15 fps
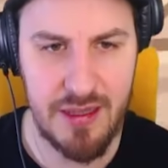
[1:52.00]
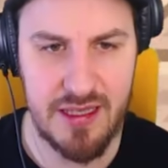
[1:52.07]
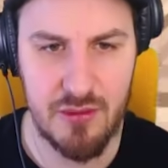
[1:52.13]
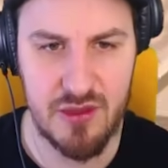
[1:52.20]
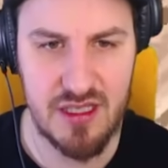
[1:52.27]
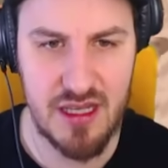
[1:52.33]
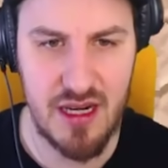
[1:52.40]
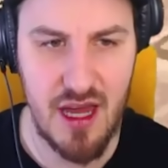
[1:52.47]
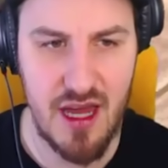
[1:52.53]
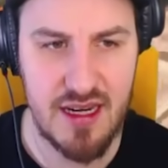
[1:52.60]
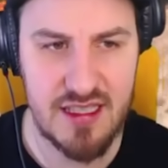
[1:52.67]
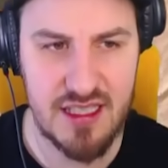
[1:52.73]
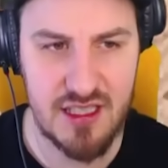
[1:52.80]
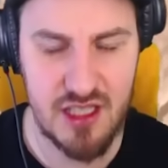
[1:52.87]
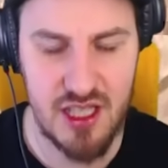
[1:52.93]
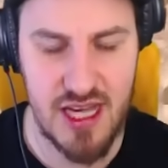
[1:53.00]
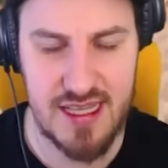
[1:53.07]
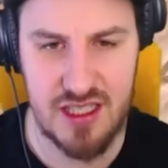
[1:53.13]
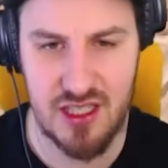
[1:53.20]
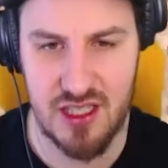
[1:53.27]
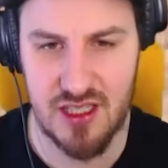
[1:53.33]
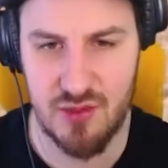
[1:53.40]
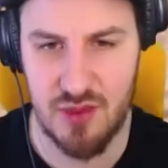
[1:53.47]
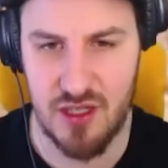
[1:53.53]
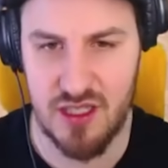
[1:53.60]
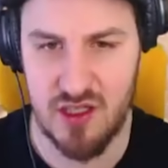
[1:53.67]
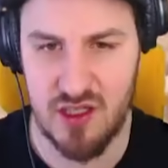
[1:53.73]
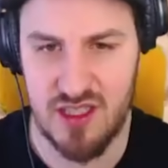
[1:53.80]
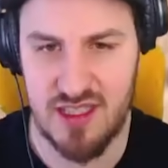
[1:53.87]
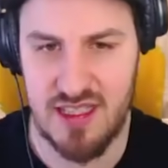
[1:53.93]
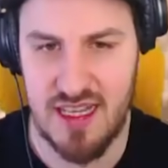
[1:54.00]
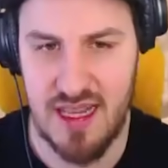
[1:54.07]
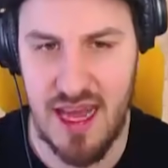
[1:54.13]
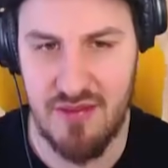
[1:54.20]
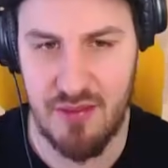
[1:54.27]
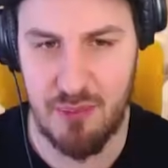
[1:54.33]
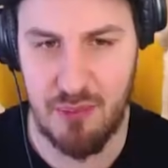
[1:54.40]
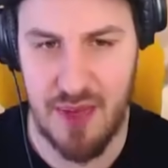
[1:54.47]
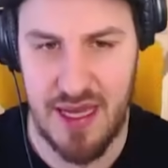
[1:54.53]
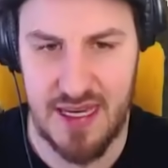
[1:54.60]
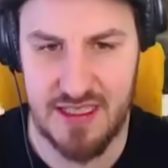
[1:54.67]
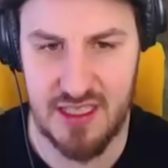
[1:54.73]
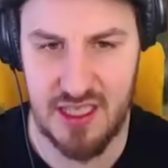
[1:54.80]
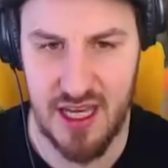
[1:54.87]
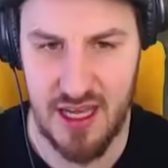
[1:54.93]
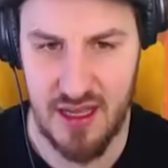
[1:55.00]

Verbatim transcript: I mean, there was a lot of suggestions, but I just still haven't picked